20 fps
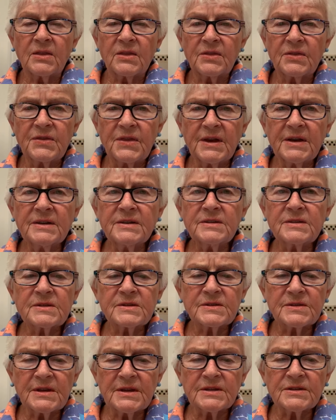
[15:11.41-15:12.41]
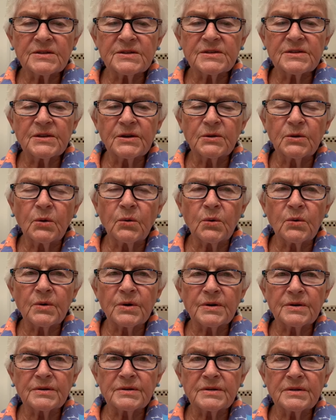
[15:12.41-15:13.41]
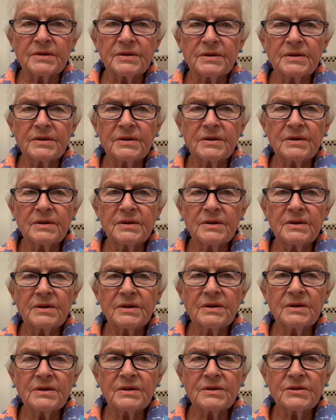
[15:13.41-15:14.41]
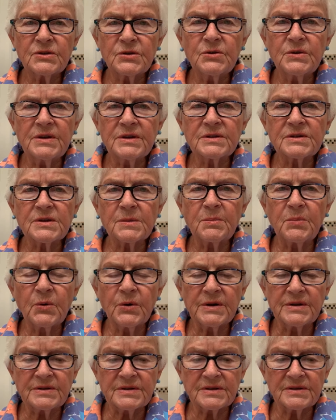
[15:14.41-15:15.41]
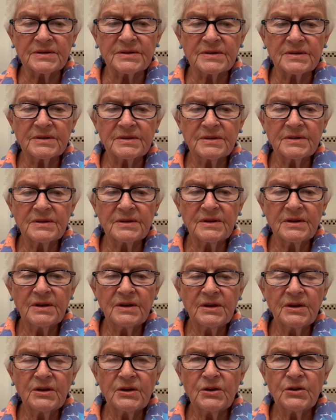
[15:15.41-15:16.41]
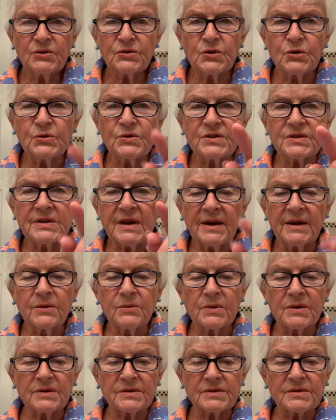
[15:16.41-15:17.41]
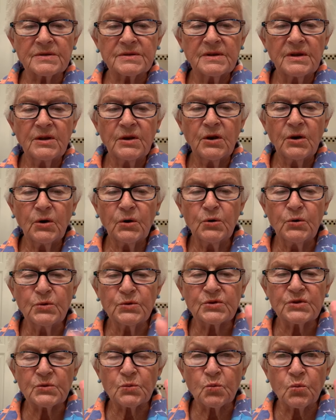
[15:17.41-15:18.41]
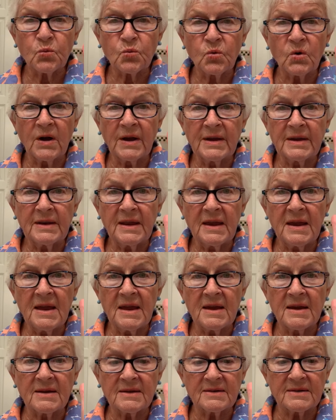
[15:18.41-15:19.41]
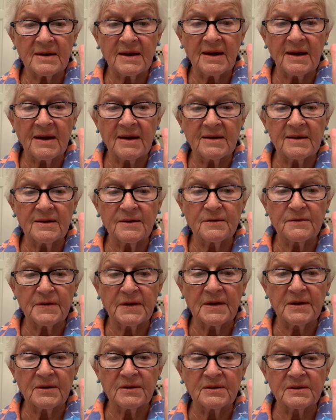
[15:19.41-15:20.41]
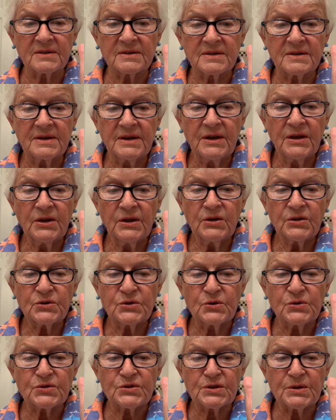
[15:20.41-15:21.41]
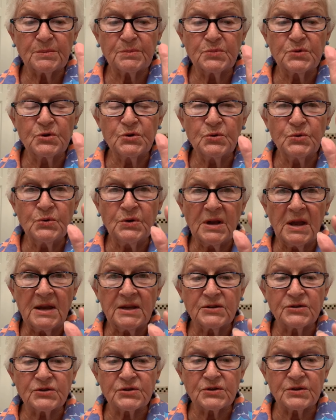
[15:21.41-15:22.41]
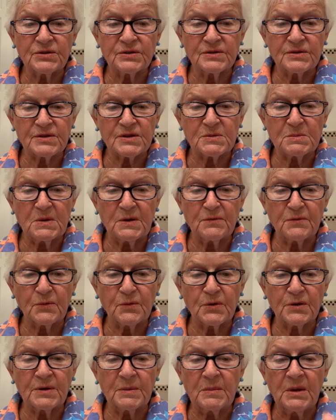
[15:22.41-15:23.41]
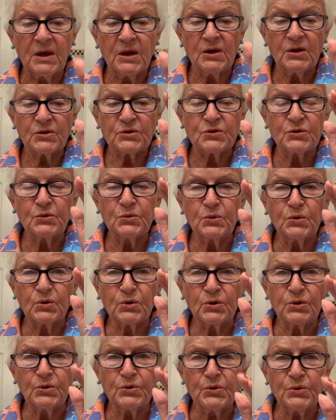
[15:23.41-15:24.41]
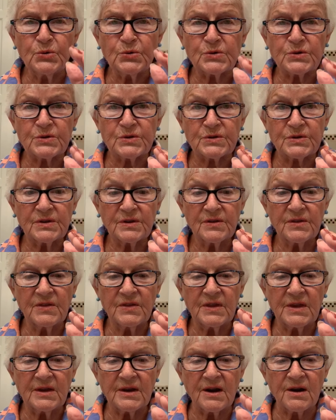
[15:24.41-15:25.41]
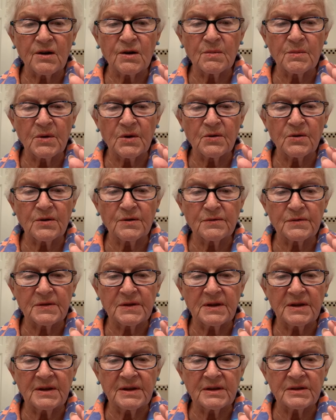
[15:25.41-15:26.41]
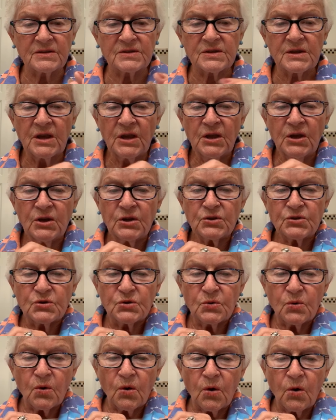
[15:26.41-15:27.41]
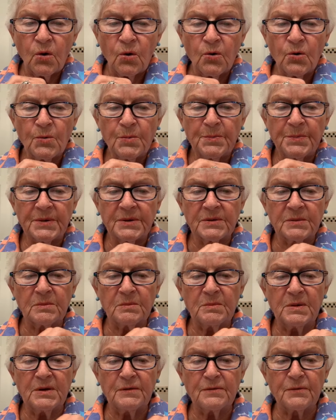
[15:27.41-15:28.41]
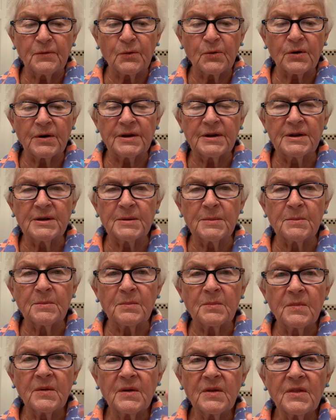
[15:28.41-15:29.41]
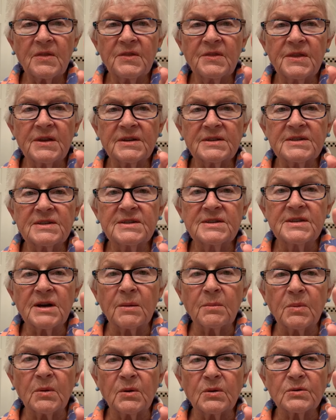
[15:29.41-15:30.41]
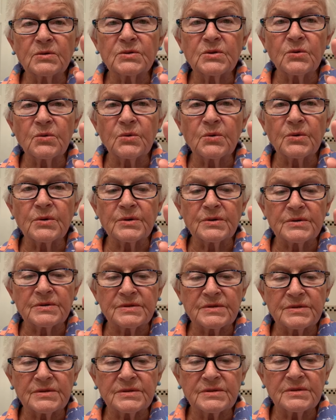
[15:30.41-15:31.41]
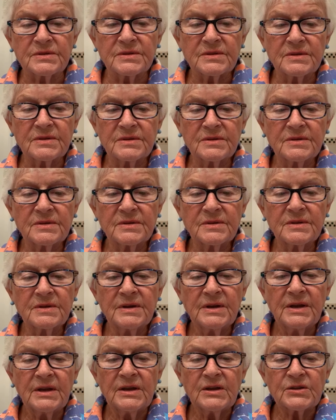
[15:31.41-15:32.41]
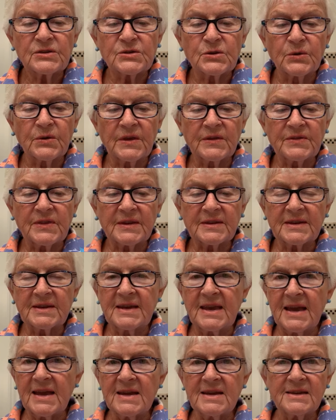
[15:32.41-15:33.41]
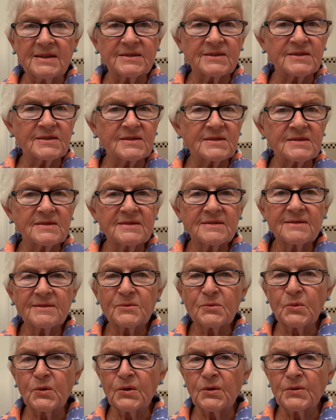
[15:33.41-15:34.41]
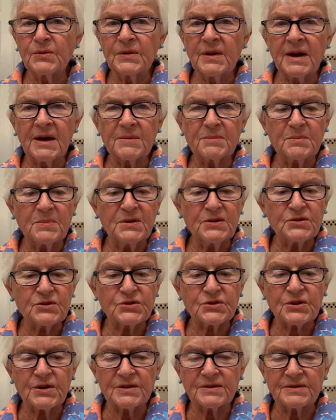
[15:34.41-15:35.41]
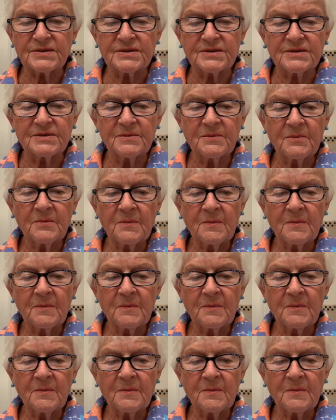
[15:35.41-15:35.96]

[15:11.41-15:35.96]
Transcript: Thus says the Lord to his appointed, to Cyrus, whose right hand I have held, to subdue nations before him, to loose the armor of kings, to open before him the double doors, so that the gates will not be shut.